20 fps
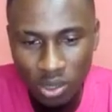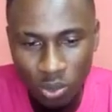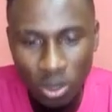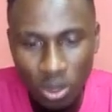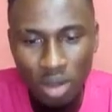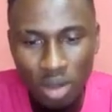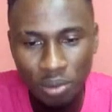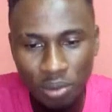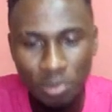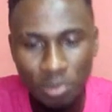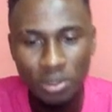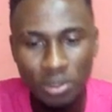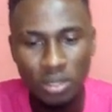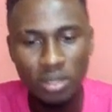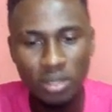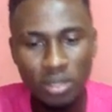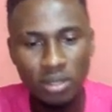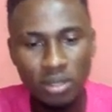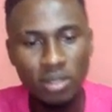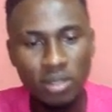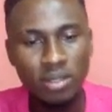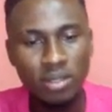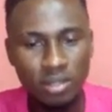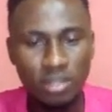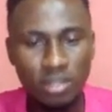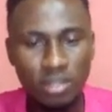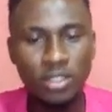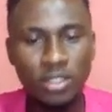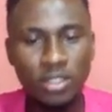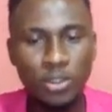Wow,
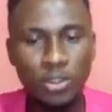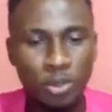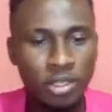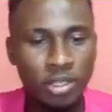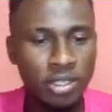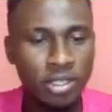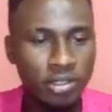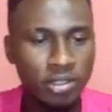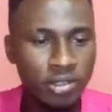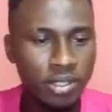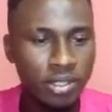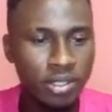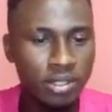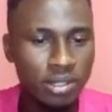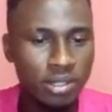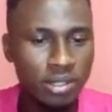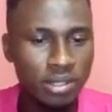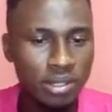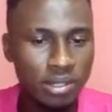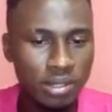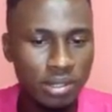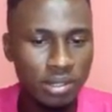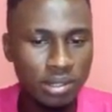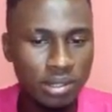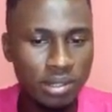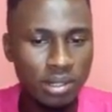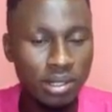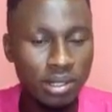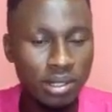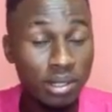this is working great.
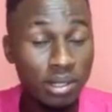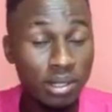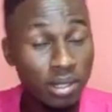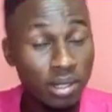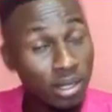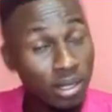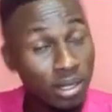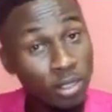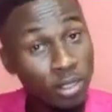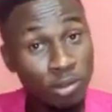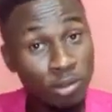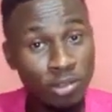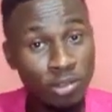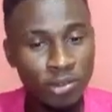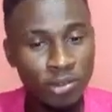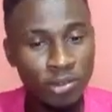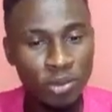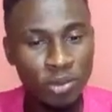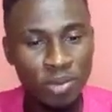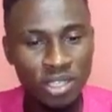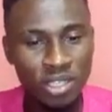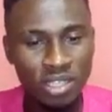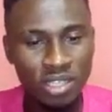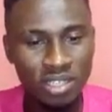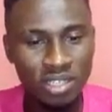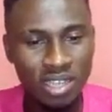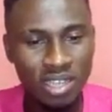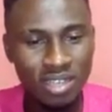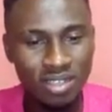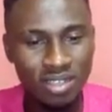Thank you, developers
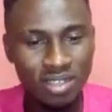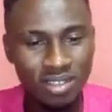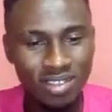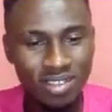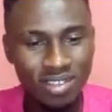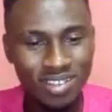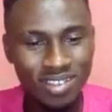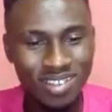at Kali.